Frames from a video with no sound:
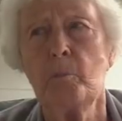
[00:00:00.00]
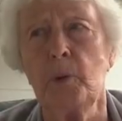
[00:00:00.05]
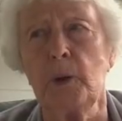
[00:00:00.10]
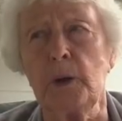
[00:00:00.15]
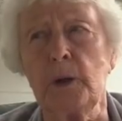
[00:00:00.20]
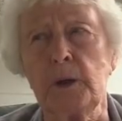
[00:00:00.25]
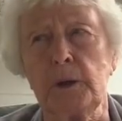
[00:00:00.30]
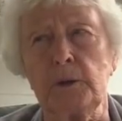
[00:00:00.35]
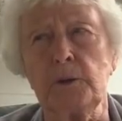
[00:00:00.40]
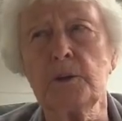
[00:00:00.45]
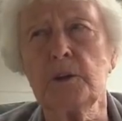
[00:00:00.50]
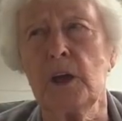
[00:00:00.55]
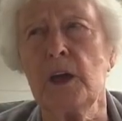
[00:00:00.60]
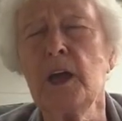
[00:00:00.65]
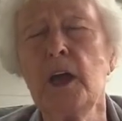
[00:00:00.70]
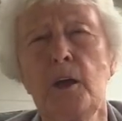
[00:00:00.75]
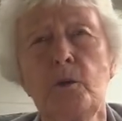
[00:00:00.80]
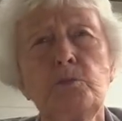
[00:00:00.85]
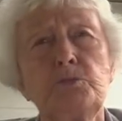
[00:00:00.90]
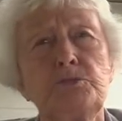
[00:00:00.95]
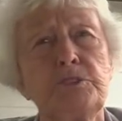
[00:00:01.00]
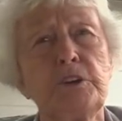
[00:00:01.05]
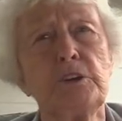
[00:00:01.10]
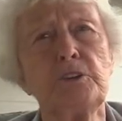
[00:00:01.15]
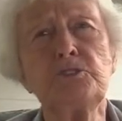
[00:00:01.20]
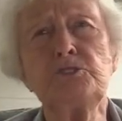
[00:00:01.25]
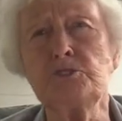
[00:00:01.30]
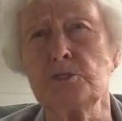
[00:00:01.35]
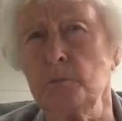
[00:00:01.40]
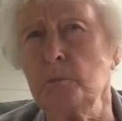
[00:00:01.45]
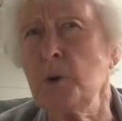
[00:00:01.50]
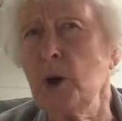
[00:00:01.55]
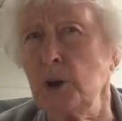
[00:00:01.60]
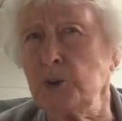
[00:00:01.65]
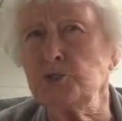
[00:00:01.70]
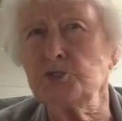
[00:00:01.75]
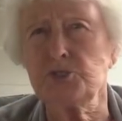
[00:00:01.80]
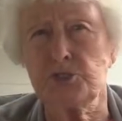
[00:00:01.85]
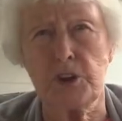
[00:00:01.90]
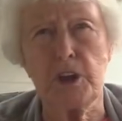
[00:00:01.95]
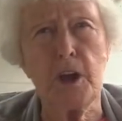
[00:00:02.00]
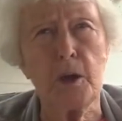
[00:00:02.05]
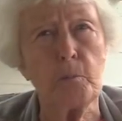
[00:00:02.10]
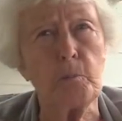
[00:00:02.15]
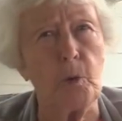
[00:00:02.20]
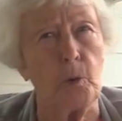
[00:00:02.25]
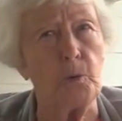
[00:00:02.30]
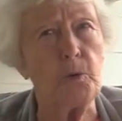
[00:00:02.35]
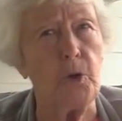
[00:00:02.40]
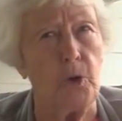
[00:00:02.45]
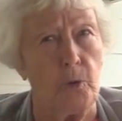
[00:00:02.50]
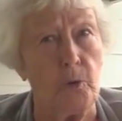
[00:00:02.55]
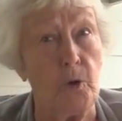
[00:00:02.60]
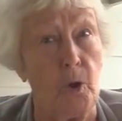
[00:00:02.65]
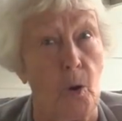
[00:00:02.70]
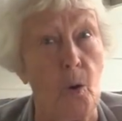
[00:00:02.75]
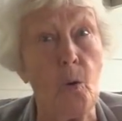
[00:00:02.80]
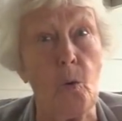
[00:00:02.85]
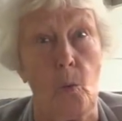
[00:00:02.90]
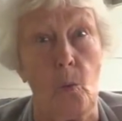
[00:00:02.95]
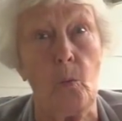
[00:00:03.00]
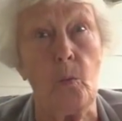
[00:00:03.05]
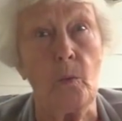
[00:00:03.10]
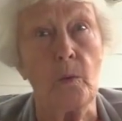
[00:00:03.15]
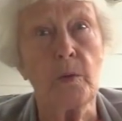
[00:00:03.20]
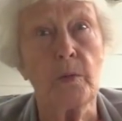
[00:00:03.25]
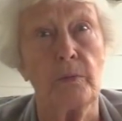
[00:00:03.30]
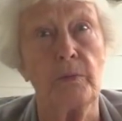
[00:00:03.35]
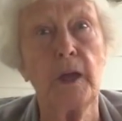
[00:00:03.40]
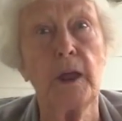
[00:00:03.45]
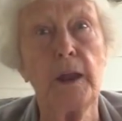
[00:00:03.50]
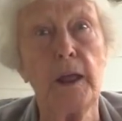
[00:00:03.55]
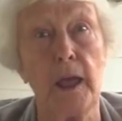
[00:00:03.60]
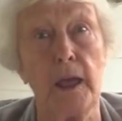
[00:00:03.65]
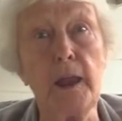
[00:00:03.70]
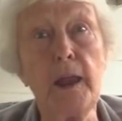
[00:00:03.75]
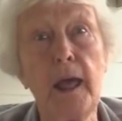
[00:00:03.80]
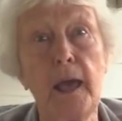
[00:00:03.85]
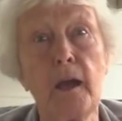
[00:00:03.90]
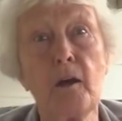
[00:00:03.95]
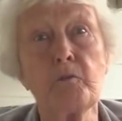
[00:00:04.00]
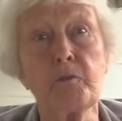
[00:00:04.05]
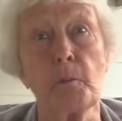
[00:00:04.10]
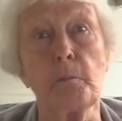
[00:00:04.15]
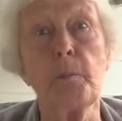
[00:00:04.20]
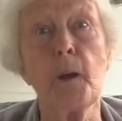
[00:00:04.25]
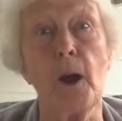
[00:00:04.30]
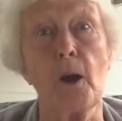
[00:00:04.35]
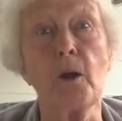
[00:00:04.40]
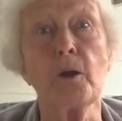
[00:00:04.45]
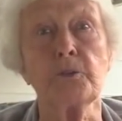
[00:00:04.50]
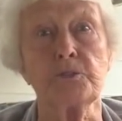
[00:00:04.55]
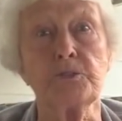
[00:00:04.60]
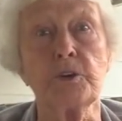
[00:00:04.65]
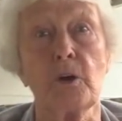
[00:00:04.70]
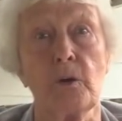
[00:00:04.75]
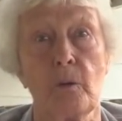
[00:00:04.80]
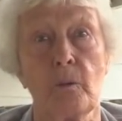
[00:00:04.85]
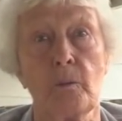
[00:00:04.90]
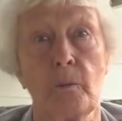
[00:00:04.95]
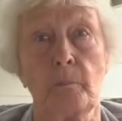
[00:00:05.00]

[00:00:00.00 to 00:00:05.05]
but he was in so much timber, that he'd have a power saw.